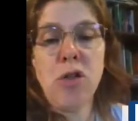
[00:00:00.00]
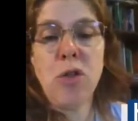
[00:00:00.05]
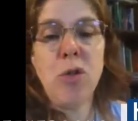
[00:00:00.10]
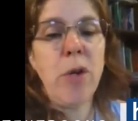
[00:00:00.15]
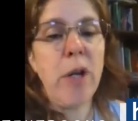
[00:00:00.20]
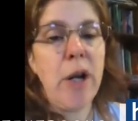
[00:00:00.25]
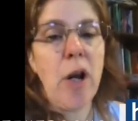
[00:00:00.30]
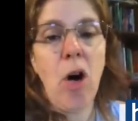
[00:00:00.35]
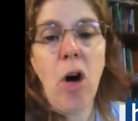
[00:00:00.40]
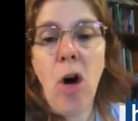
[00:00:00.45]

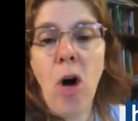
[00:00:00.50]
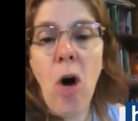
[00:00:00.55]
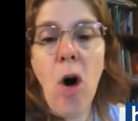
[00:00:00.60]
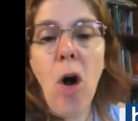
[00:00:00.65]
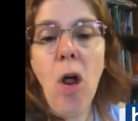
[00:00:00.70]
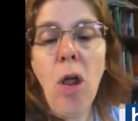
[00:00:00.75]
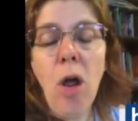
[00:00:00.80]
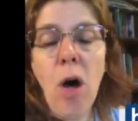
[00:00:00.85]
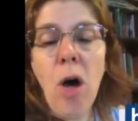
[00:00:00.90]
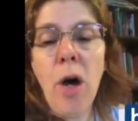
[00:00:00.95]
it
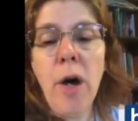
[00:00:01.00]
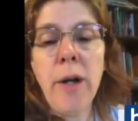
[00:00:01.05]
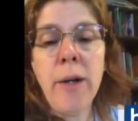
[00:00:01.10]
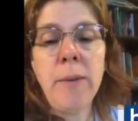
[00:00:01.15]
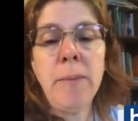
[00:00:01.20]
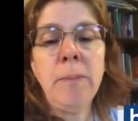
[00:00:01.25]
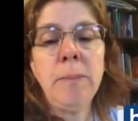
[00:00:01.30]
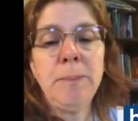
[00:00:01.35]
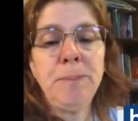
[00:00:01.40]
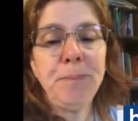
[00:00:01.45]
all
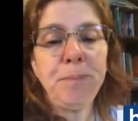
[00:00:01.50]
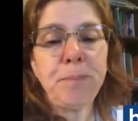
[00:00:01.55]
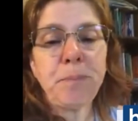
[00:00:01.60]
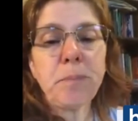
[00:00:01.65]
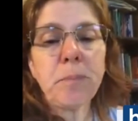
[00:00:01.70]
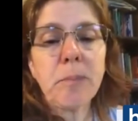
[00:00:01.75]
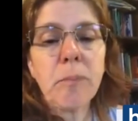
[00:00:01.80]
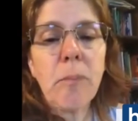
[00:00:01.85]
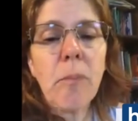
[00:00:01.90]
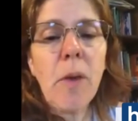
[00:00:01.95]
on
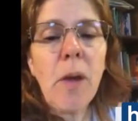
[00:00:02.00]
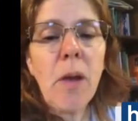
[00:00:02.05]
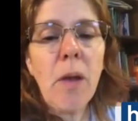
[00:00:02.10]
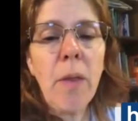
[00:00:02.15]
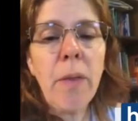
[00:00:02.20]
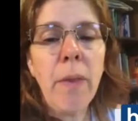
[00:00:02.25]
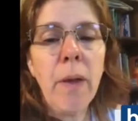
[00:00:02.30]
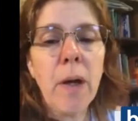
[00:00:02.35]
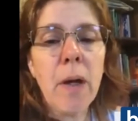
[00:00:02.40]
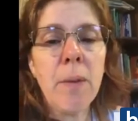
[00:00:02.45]

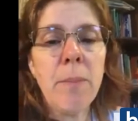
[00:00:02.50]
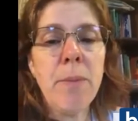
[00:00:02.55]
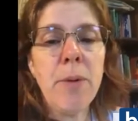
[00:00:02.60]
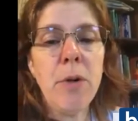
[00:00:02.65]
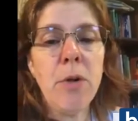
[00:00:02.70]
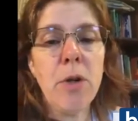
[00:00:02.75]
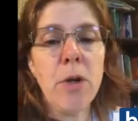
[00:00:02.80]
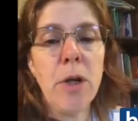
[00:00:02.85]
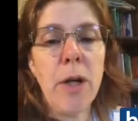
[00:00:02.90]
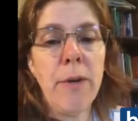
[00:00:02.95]
the
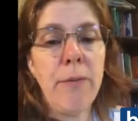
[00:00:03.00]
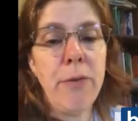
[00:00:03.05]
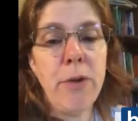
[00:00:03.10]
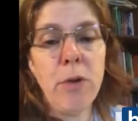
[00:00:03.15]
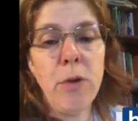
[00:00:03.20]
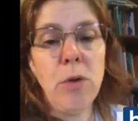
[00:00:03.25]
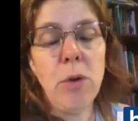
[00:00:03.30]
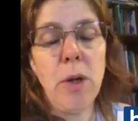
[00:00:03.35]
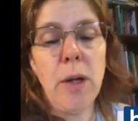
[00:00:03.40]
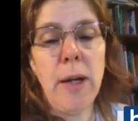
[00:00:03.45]
computer if
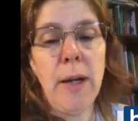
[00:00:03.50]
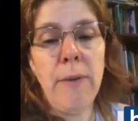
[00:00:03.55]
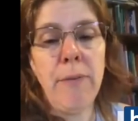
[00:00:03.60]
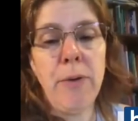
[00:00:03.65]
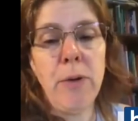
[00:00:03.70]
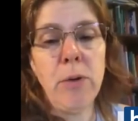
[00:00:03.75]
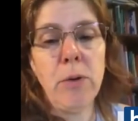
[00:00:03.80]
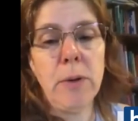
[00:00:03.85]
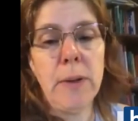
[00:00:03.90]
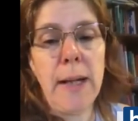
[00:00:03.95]
you
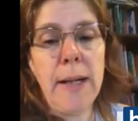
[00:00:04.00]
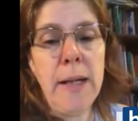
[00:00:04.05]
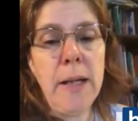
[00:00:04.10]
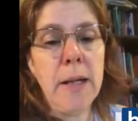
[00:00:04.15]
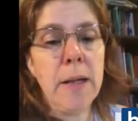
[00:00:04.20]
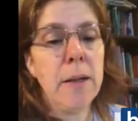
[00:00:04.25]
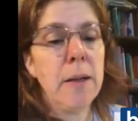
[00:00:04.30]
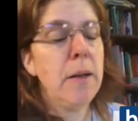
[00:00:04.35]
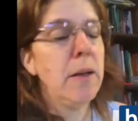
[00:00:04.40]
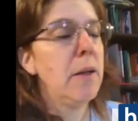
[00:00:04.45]

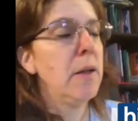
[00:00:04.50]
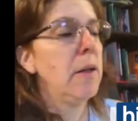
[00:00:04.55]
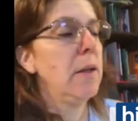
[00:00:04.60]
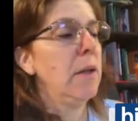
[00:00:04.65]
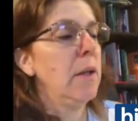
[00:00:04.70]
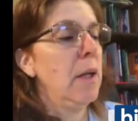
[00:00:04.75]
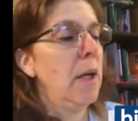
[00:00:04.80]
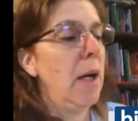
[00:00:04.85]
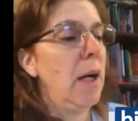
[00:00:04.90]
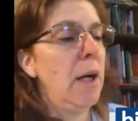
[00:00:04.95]
like.
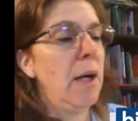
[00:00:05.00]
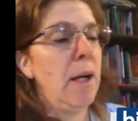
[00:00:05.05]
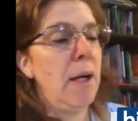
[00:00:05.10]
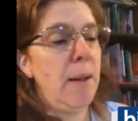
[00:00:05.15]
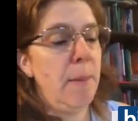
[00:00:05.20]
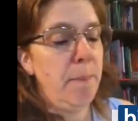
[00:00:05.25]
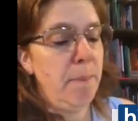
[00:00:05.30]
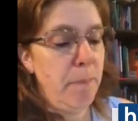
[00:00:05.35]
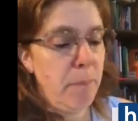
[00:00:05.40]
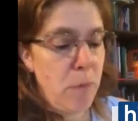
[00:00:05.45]

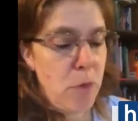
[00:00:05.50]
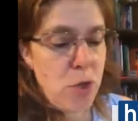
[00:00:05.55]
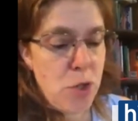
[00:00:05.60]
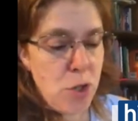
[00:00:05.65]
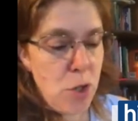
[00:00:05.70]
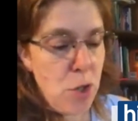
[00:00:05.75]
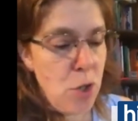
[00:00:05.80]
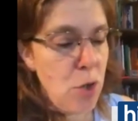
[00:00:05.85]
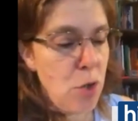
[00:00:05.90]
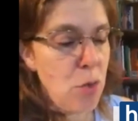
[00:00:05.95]

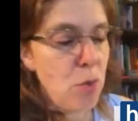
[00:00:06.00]
So